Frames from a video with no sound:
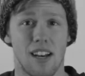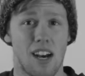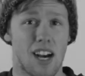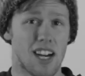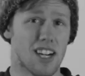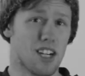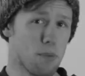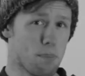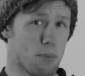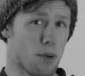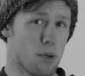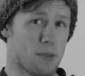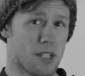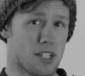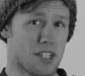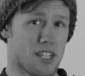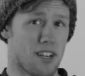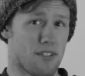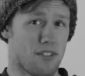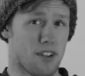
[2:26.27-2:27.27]
I could pull
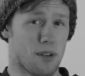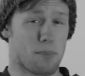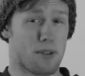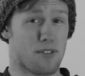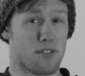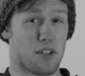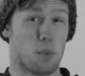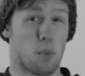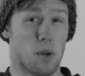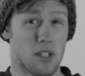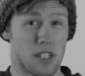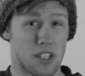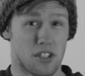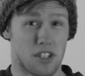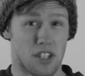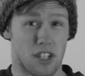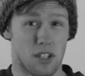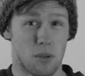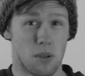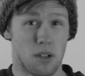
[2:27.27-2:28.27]
myself up if I wanted
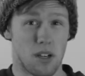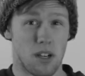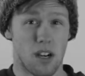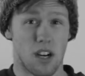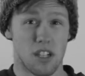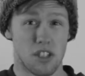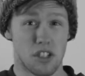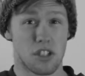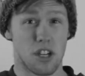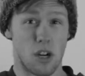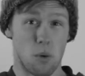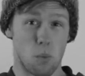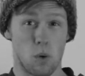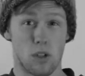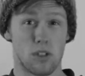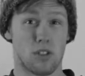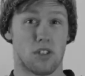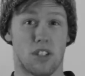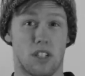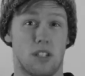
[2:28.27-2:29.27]
to, I just don't
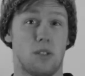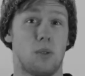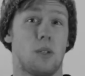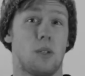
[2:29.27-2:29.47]
want to.